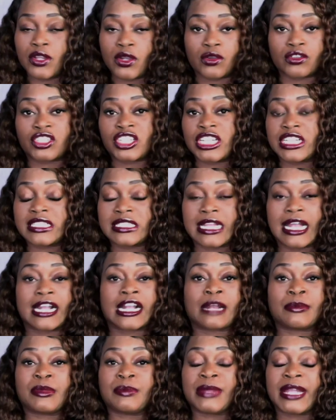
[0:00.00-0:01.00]
she's not
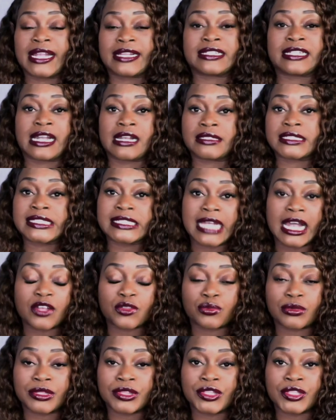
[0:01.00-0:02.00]
coming back down south
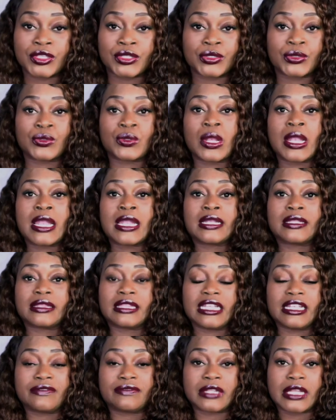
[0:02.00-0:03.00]
with you.
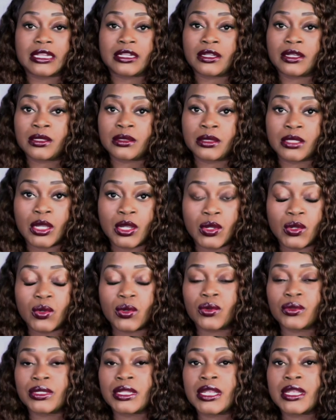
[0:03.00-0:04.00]
Leave Netta
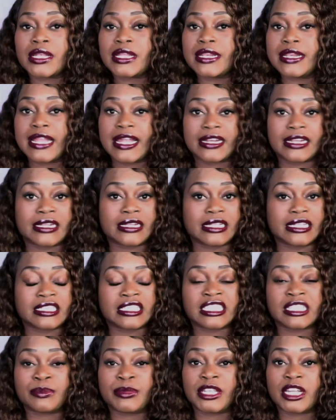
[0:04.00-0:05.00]
alone. Netta needs
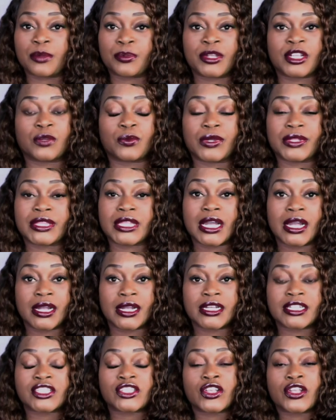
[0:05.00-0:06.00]
to be up here with
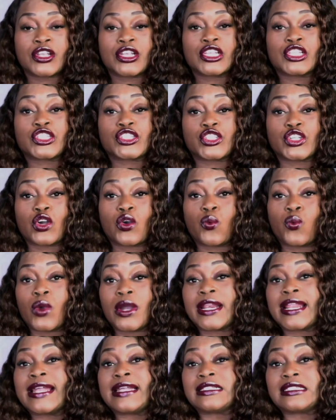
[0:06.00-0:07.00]
us. So
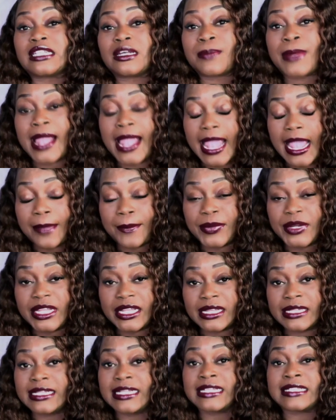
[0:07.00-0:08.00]
what ends up
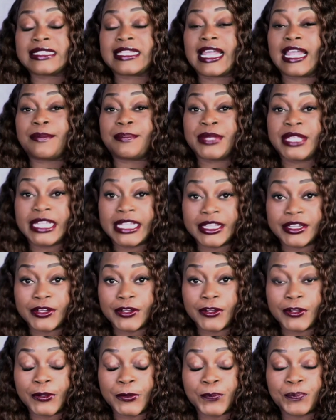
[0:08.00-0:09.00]
happening is that
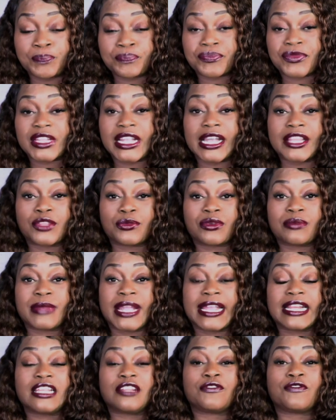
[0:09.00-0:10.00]
Peter and the
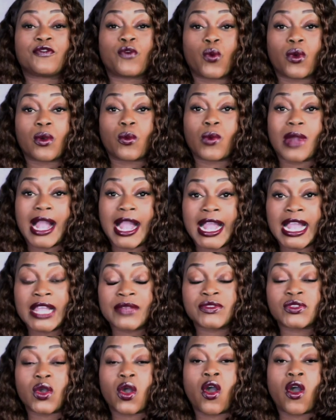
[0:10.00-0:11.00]
remaining four
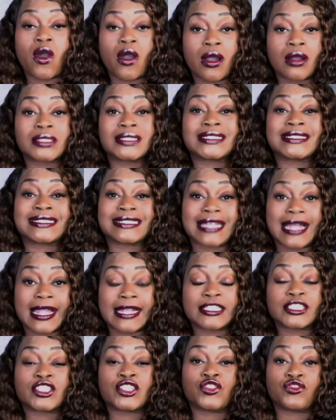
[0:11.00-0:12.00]
wives all
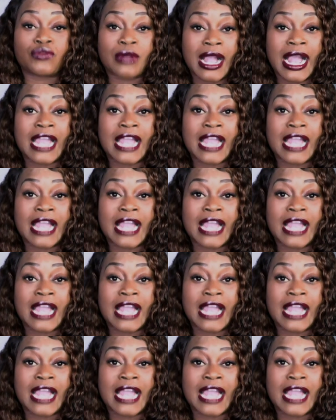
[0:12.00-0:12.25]
decide to drive